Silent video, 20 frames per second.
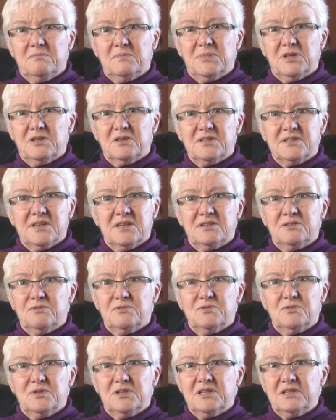because I
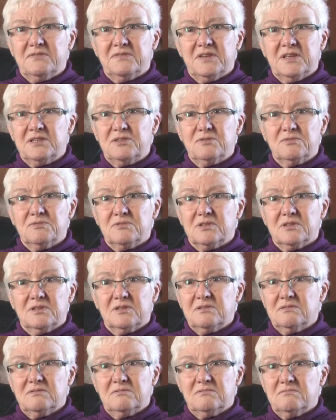know if I don't,
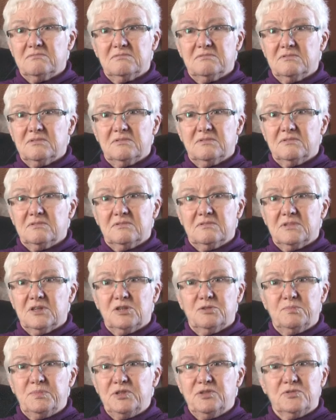
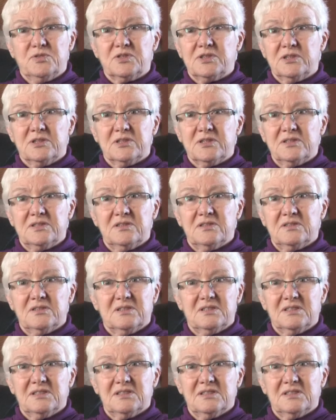I'll be useless.